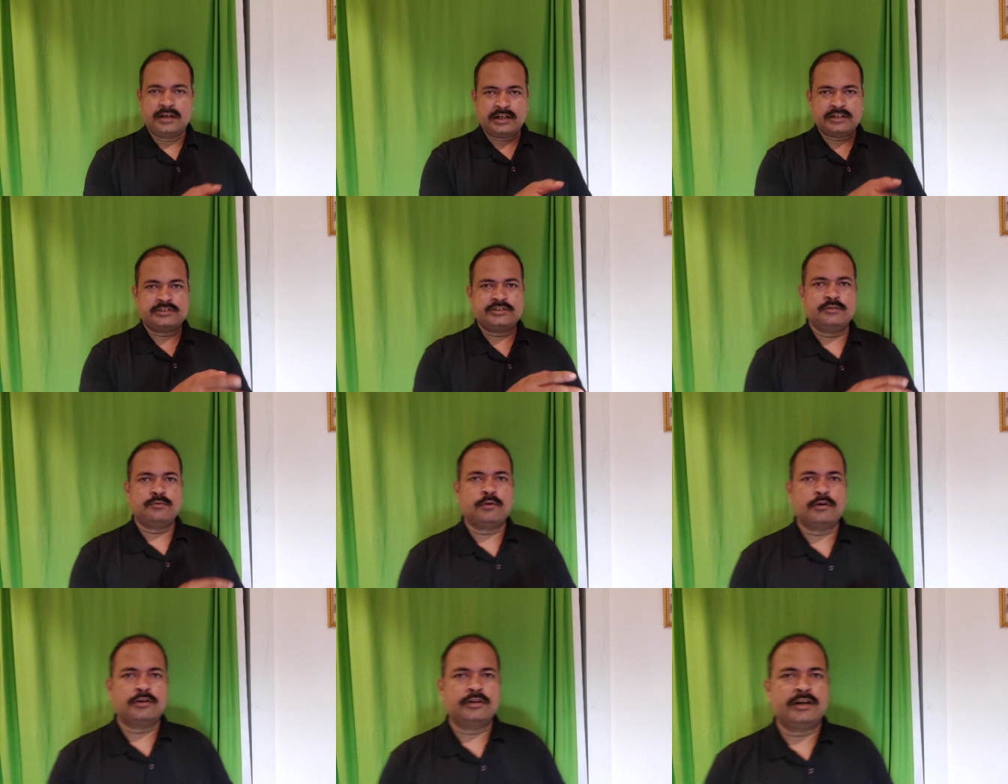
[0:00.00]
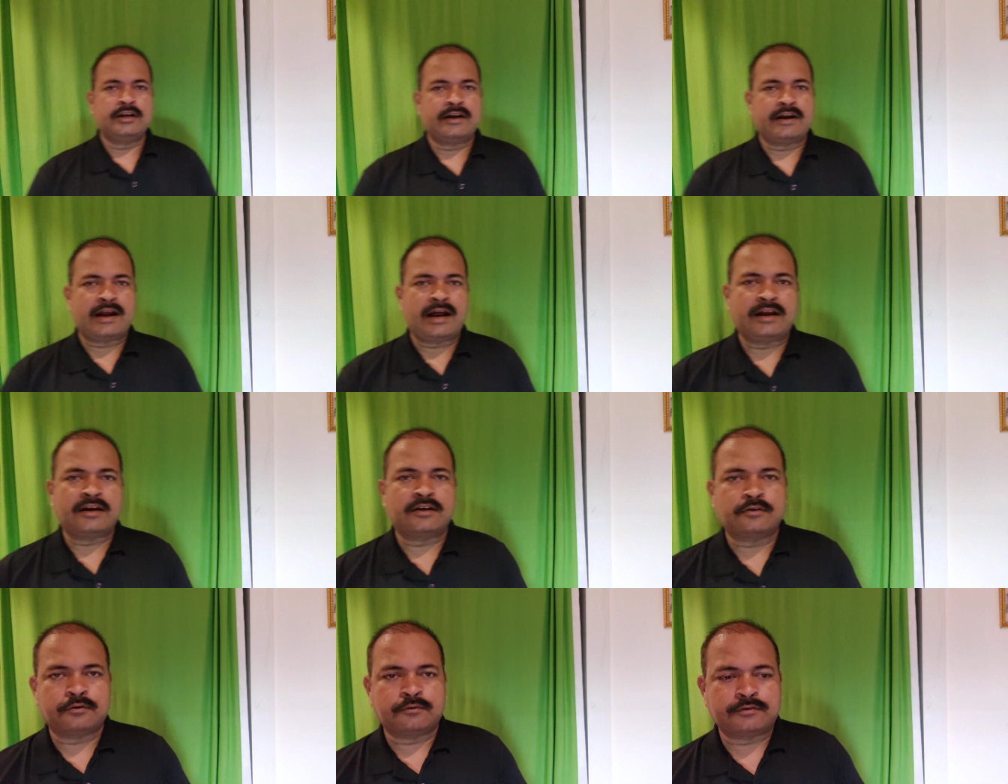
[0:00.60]
Let's see what they
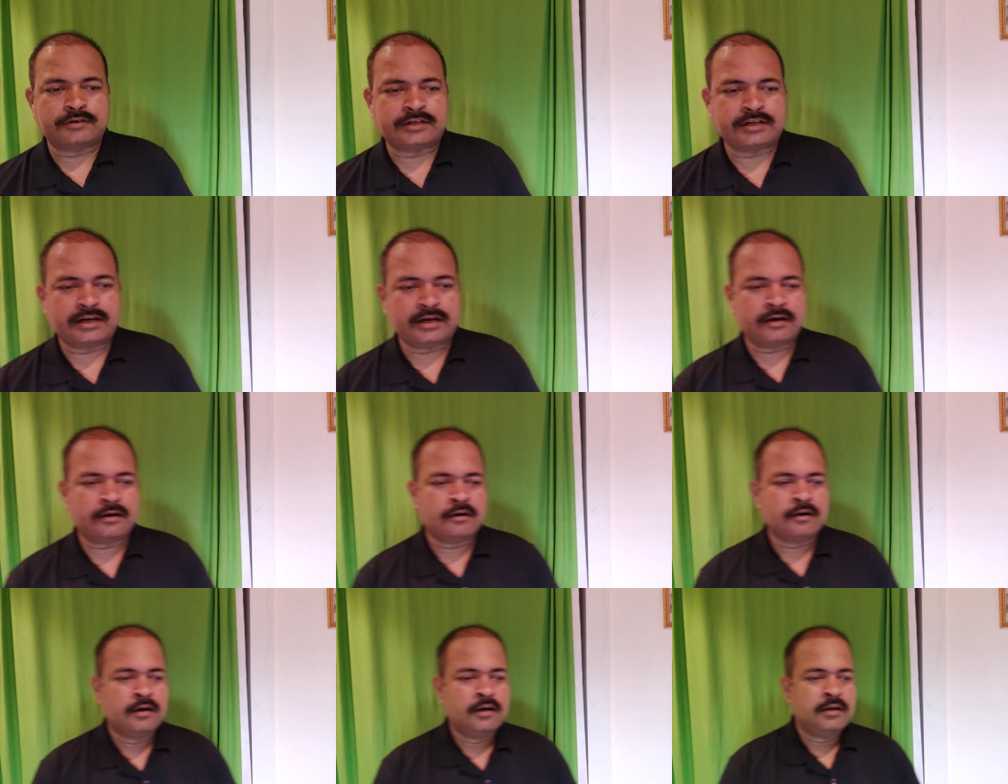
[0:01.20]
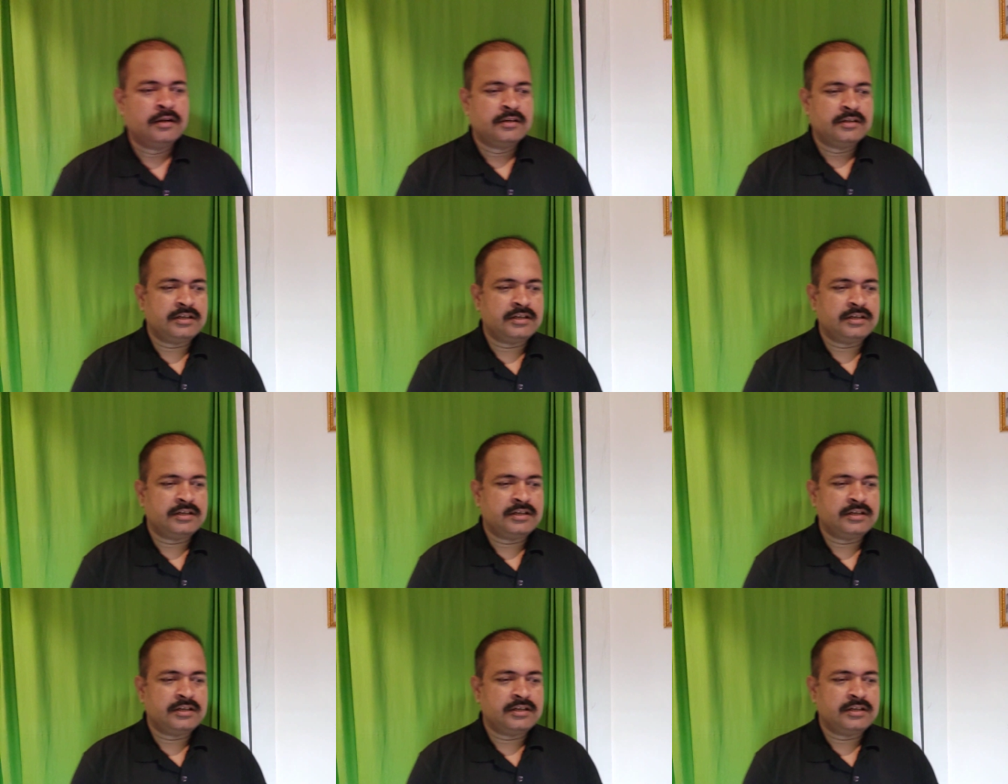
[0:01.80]
write over there.